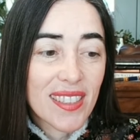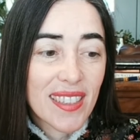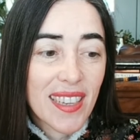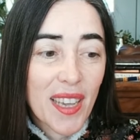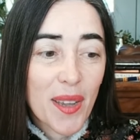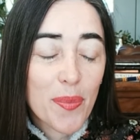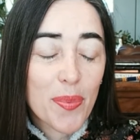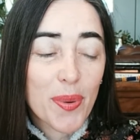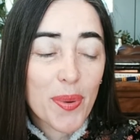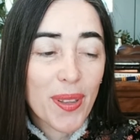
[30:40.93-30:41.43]

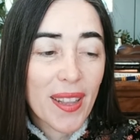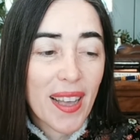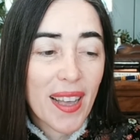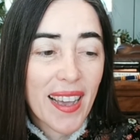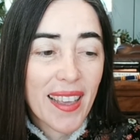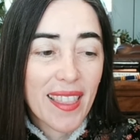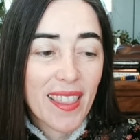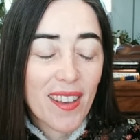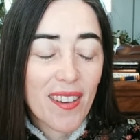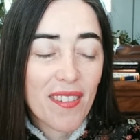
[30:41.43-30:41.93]
April,
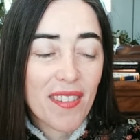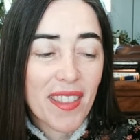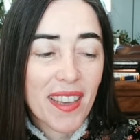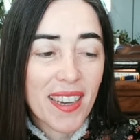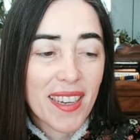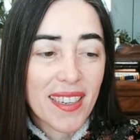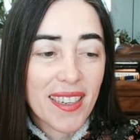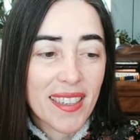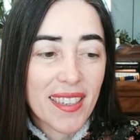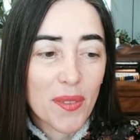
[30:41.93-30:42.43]
I love
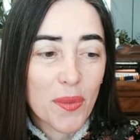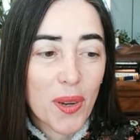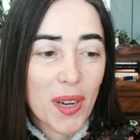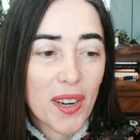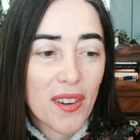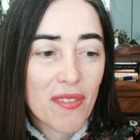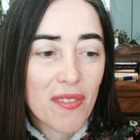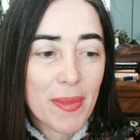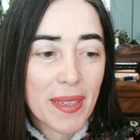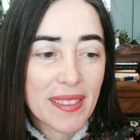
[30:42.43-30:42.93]
that. And
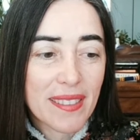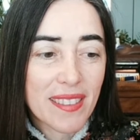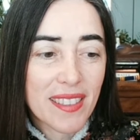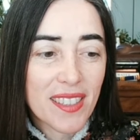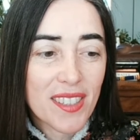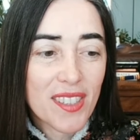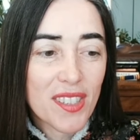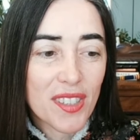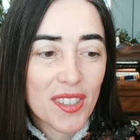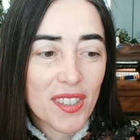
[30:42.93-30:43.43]
one of my
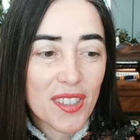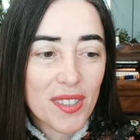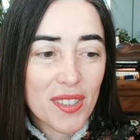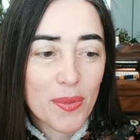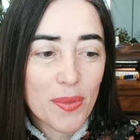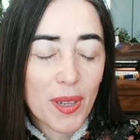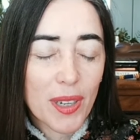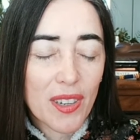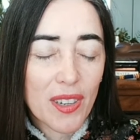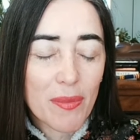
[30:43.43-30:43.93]

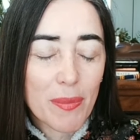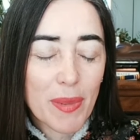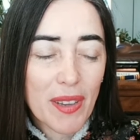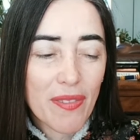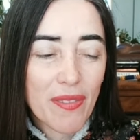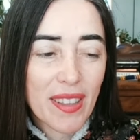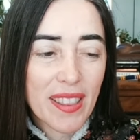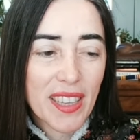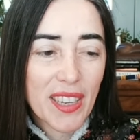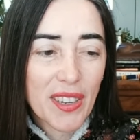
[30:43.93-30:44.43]
teachers, one of my
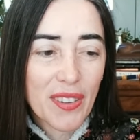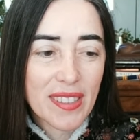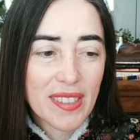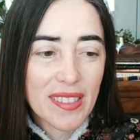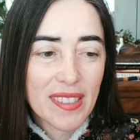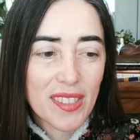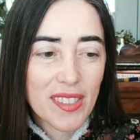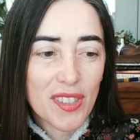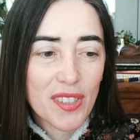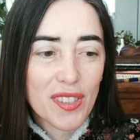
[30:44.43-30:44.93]
Feldenkrais
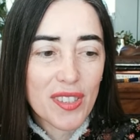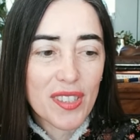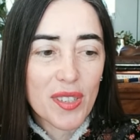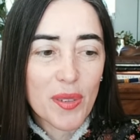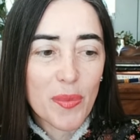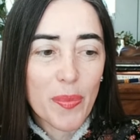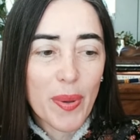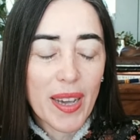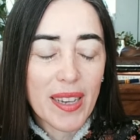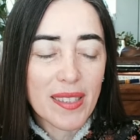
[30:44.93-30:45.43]
teachers,
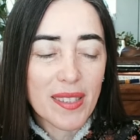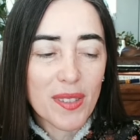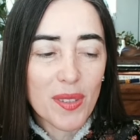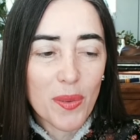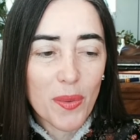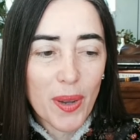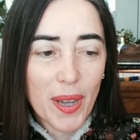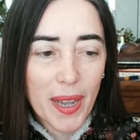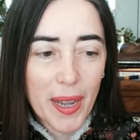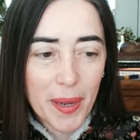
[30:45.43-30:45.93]
she passed
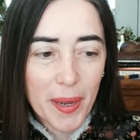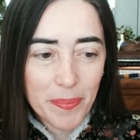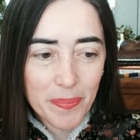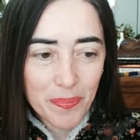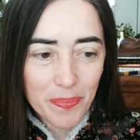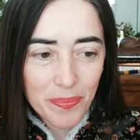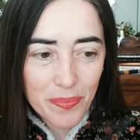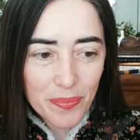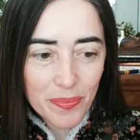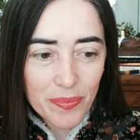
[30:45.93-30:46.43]
away.
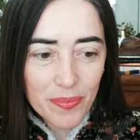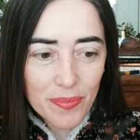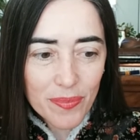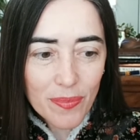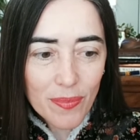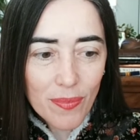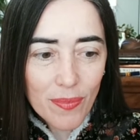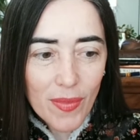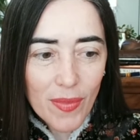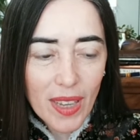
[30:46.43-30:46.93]

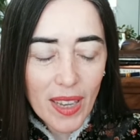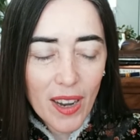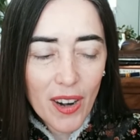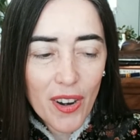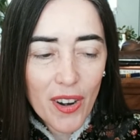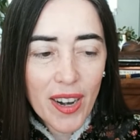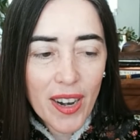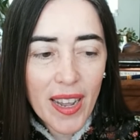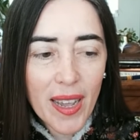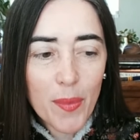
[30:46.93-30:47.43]

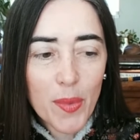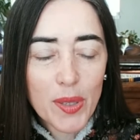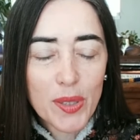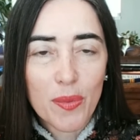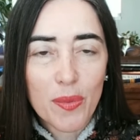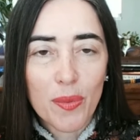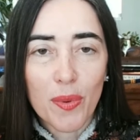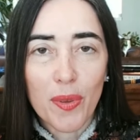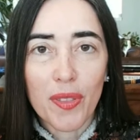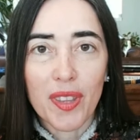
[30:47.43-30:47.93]
Her name
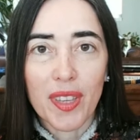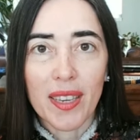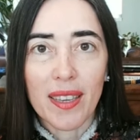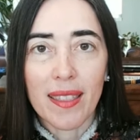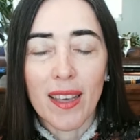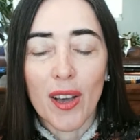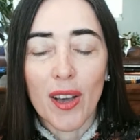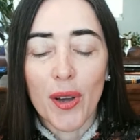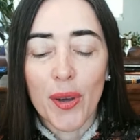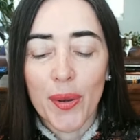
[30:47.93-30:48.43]
was Ruthie
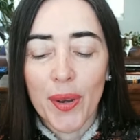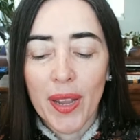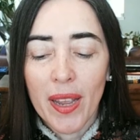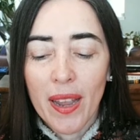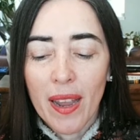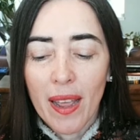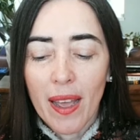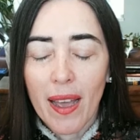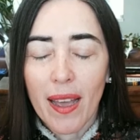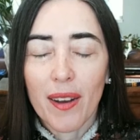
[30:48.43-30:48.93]
Alon.
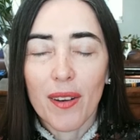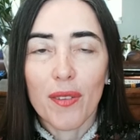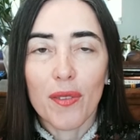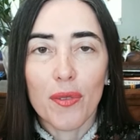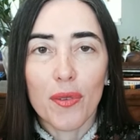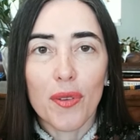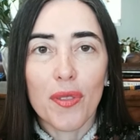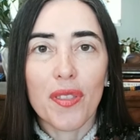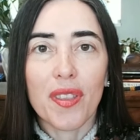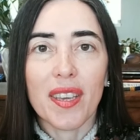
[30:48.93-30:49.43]

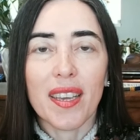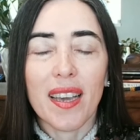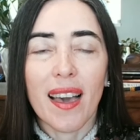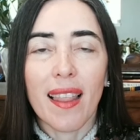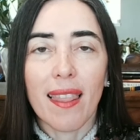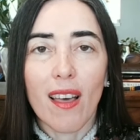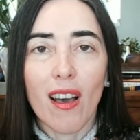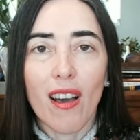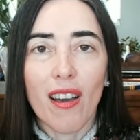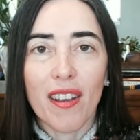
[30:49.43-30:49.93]
Ruthie
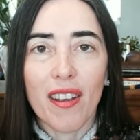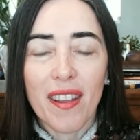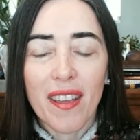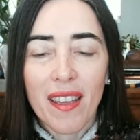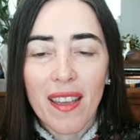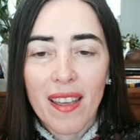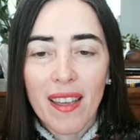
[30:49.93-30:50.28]
Alon.